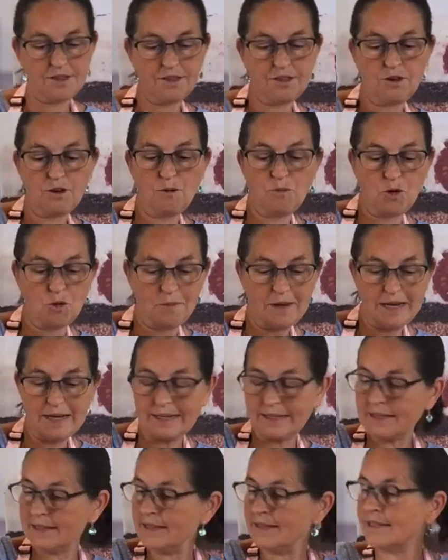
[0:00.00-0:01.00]

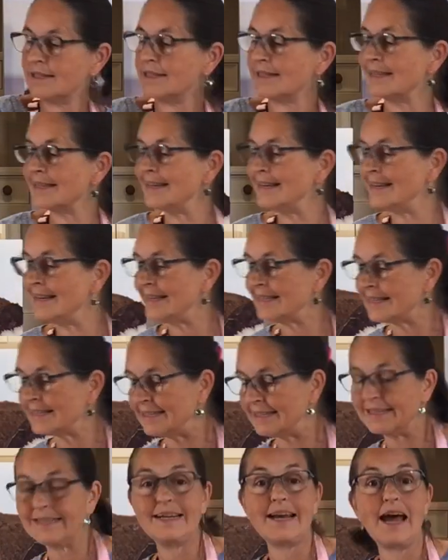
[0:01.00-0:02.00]
Thermomix, is just
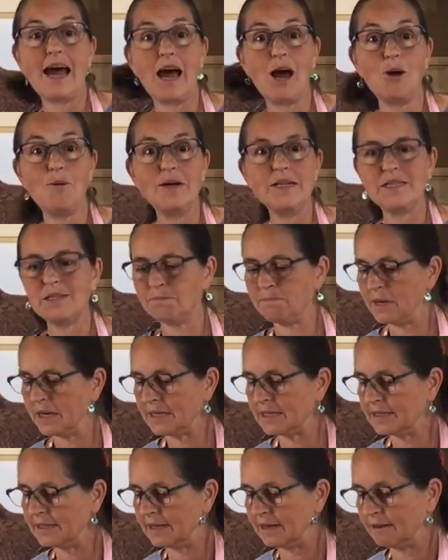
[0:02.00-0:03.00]
listen to how it's
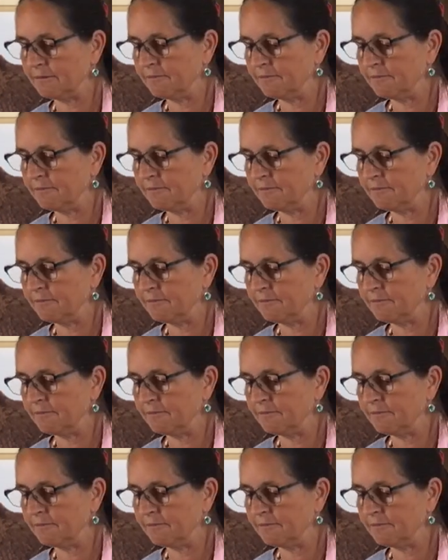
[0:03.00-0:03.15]
mixing.